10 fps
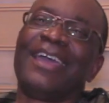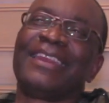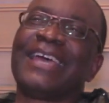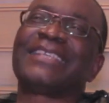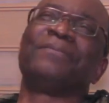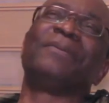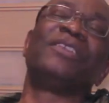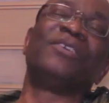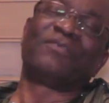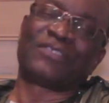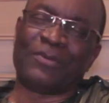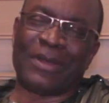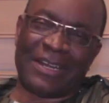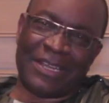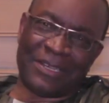That's the beginning of
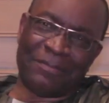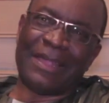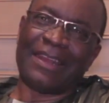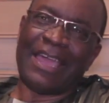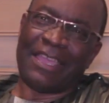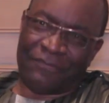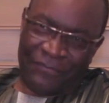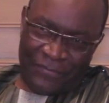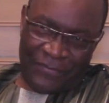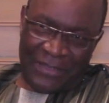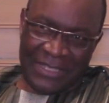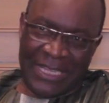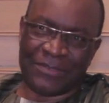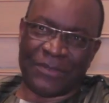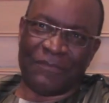turnaround in my life in
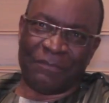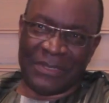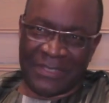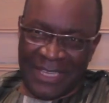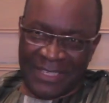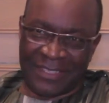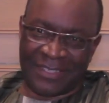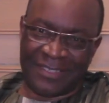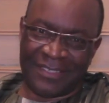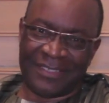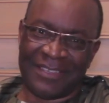terms of business.